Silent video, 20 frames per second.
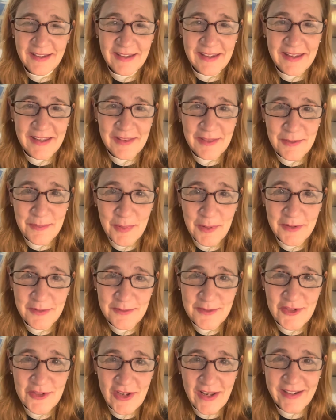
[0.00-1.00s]
in the book of
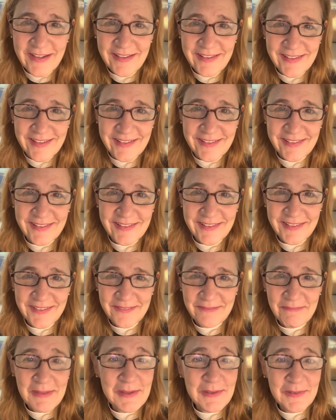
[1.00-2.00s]
Genesis,
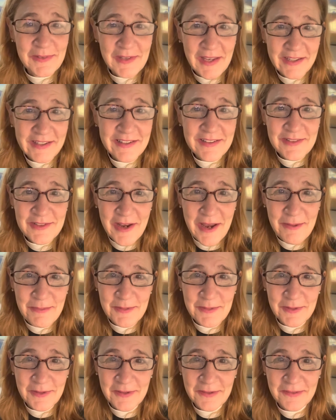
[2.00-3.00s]
the second
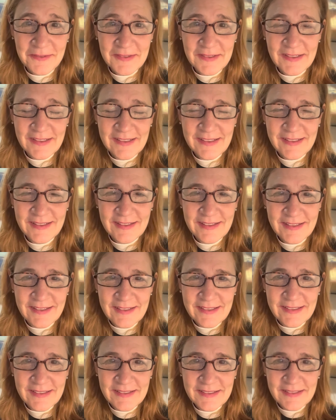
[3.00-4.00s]
chapter.
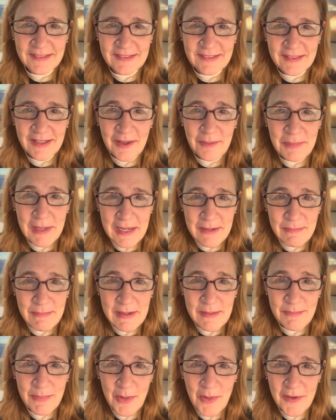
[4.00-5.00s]
A baby
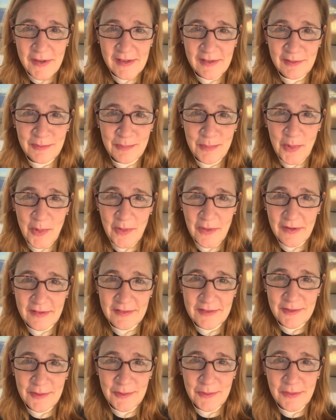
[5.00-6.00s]
boy is born
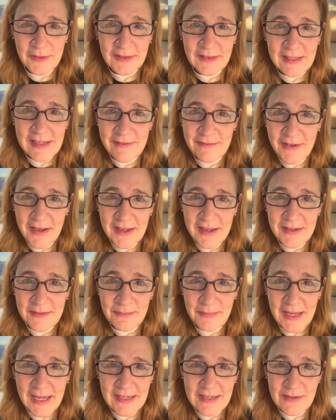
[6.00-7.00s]
to a Levite
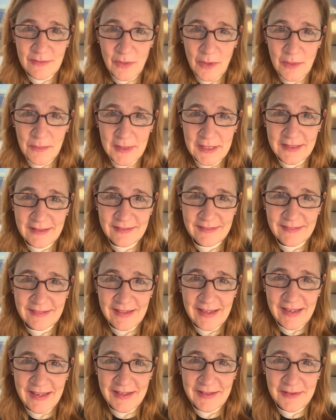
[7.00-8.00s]
man and woman,
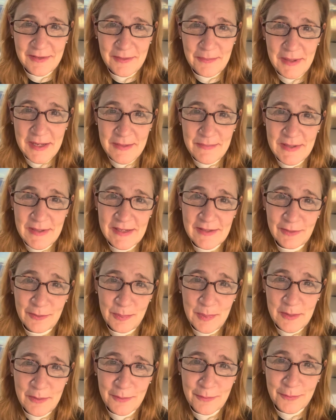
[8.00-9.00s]
and the baby is
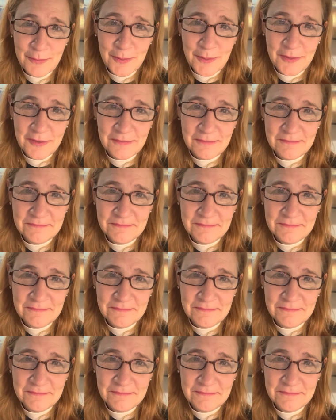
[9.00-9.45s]
beautiful.